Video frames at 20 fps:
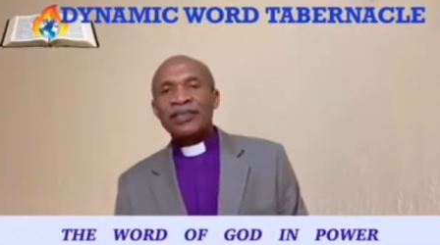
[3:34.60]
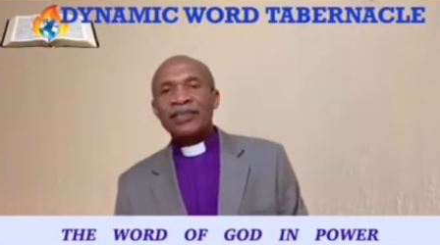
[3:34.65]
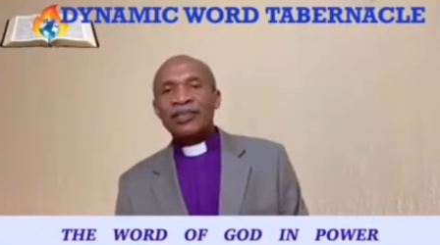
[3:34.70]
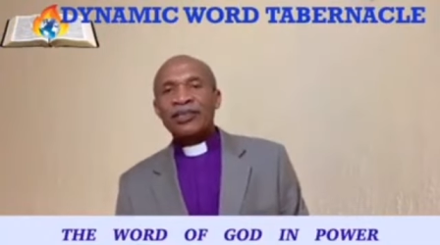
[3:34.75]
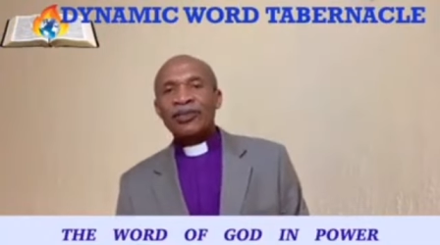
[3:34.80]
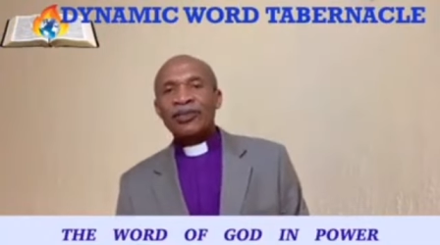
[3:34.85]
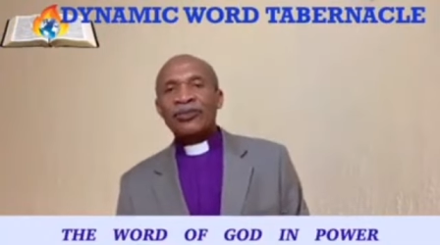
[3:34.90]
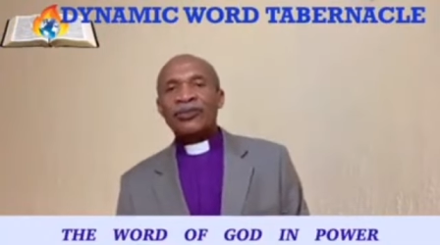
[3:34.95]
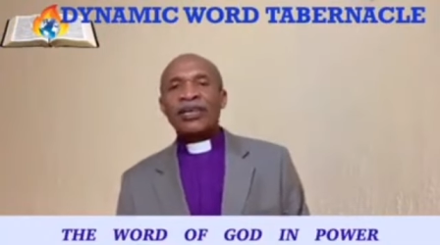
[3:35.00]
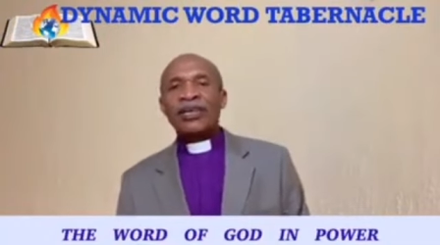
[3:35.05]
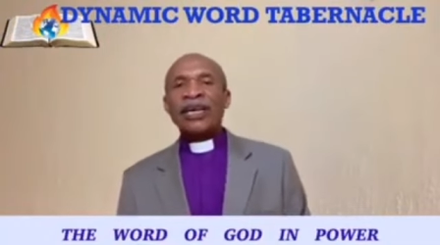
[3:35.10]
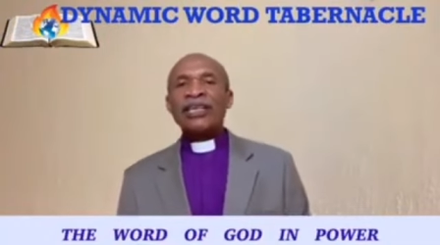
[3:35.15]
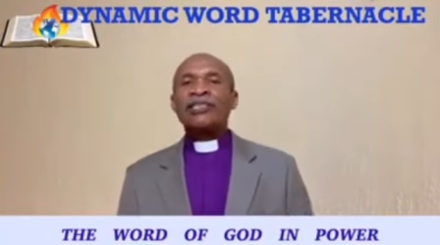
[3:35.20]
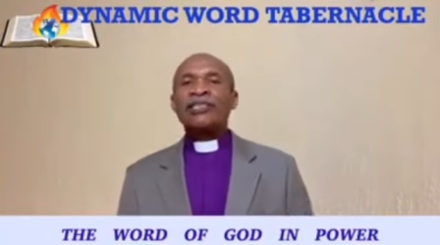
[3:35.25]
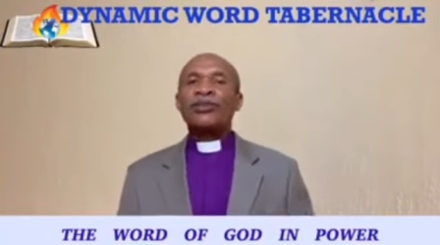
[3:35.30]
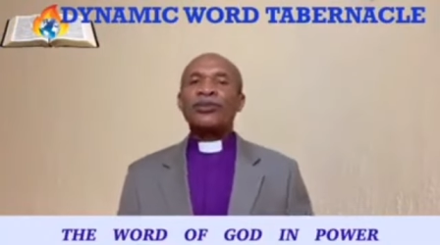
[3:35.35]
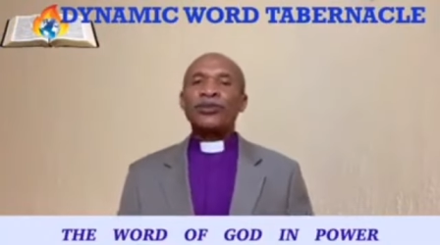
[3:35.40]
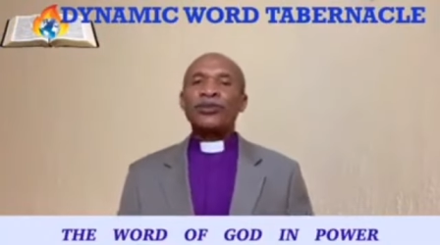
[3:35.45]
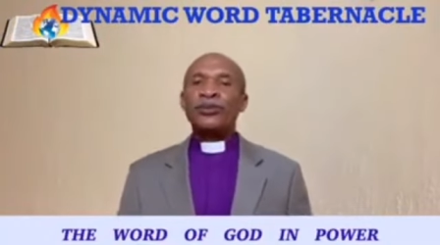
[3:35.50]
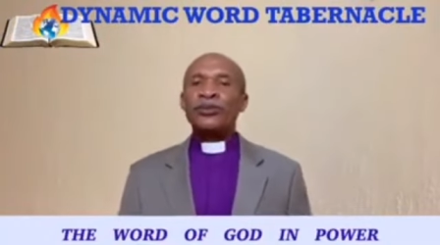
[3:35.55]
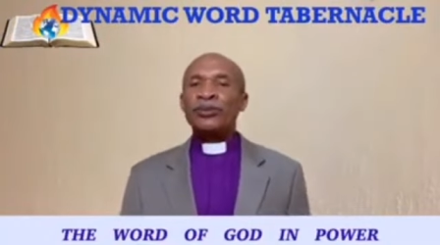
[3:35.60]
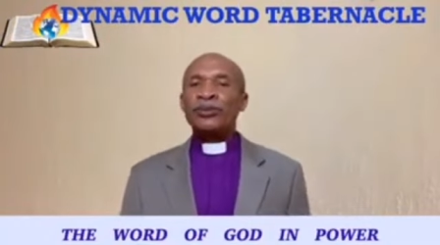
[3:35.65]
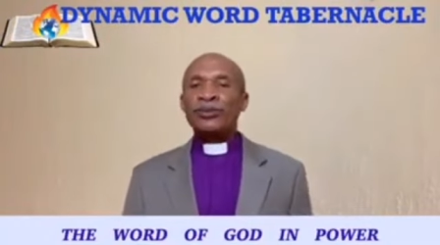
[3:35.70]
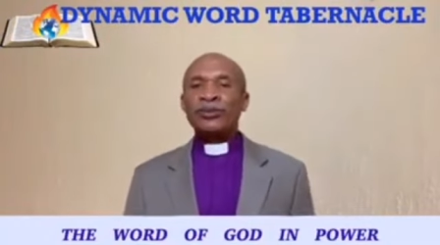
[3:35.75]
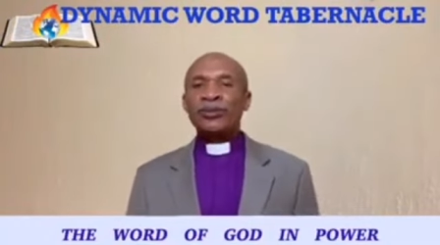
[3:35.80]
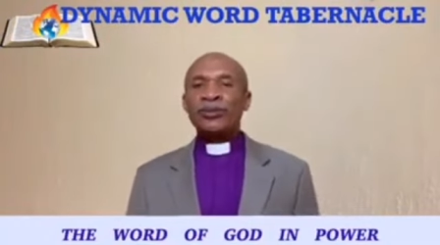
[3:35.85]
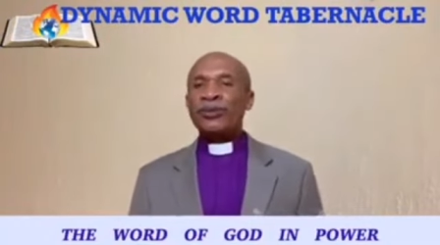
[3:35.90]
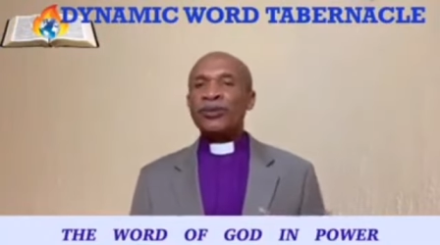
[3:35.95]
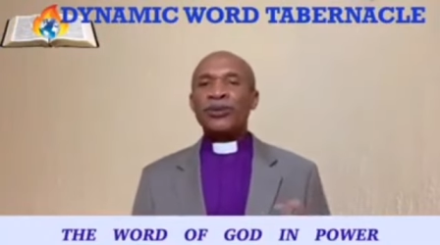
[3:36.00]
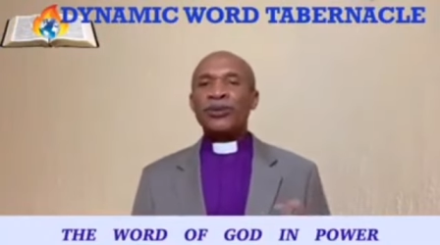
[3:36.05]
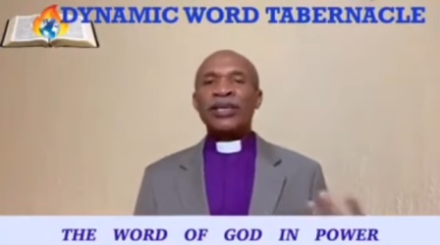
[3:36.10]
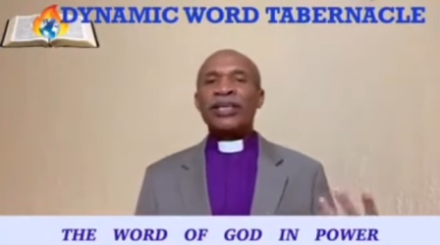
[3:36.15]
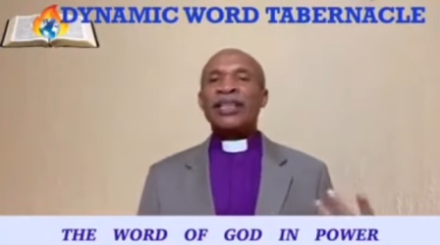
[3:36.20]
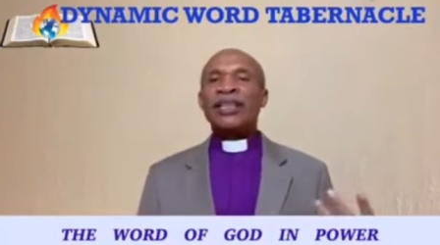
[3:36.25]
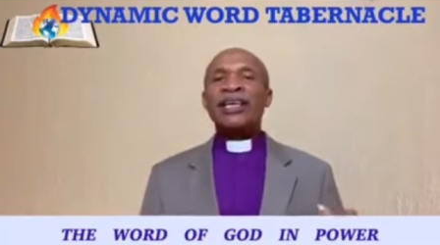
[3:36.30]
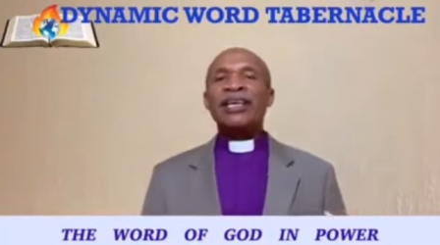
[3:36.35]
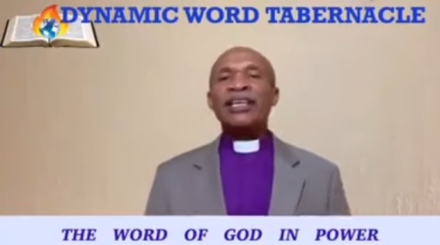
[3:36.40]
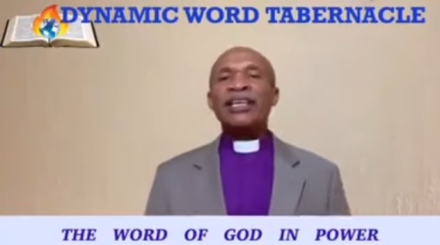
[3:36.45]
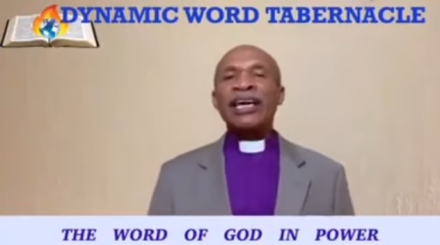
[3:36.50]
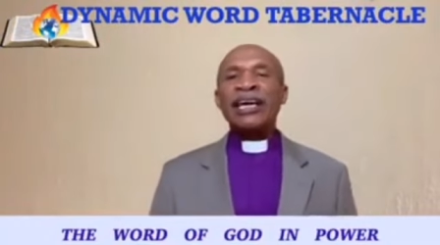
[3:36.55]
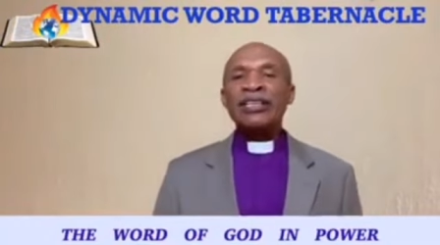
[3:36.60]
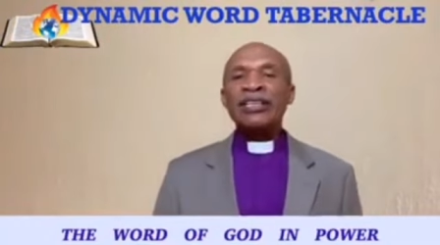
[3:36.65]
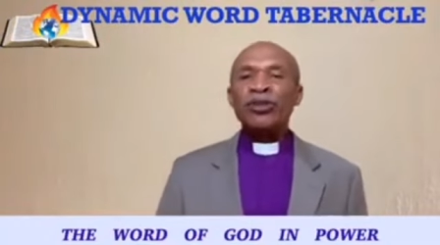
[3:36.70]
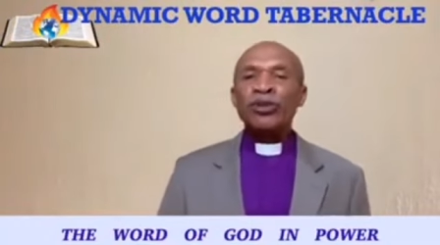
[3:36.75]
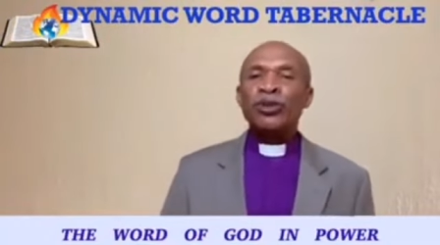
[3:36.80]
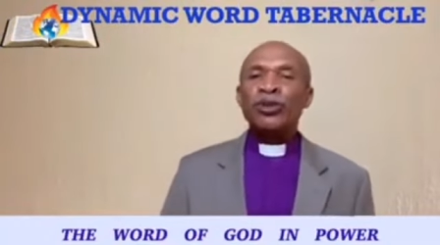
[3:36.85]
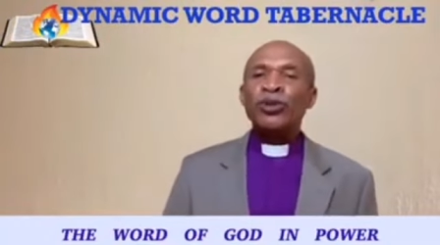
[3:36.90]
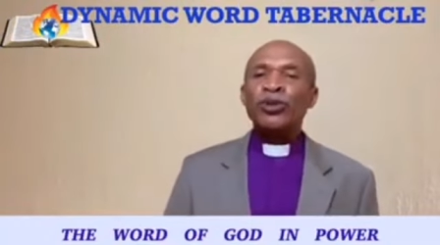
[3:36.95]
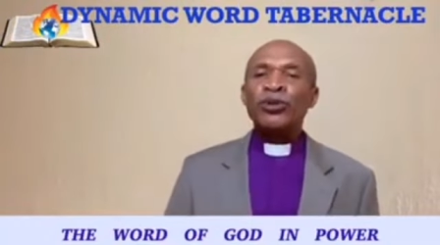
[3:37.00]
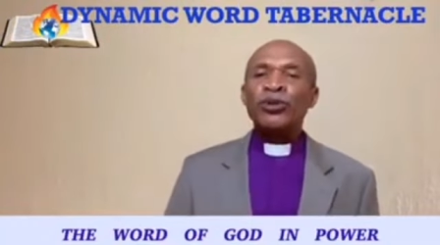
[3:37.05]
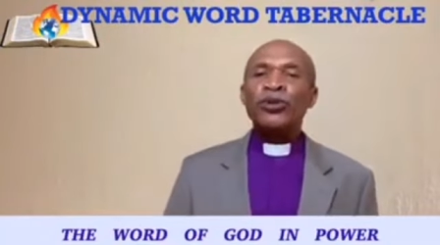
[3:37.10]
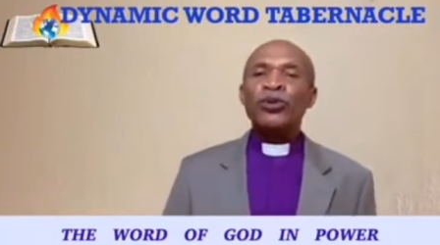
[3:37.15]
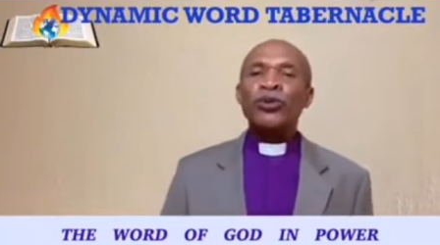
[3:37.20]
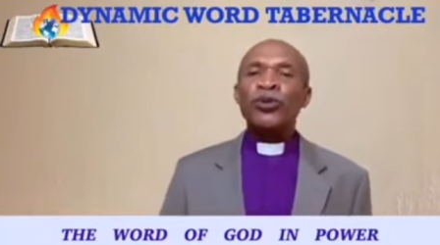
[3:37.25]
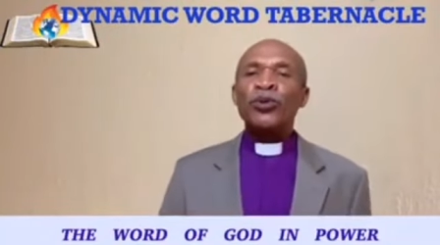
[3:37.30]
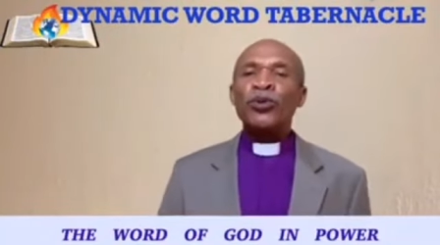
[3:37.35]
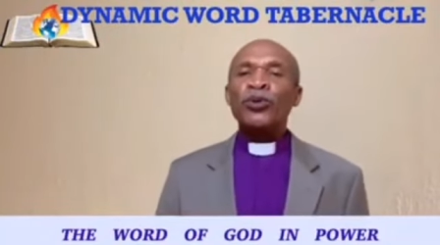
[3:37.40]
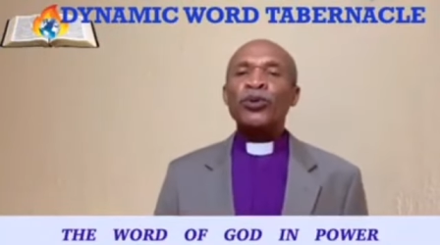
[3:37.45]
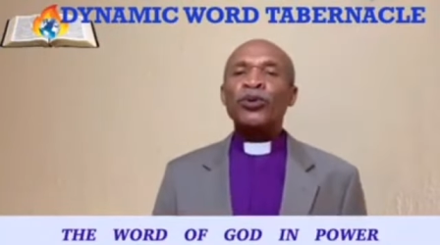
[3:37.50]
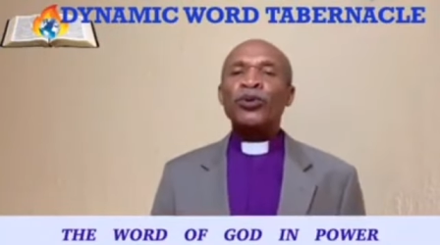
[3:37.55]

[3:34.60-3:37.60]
You try to do the thing that you shouldn't do.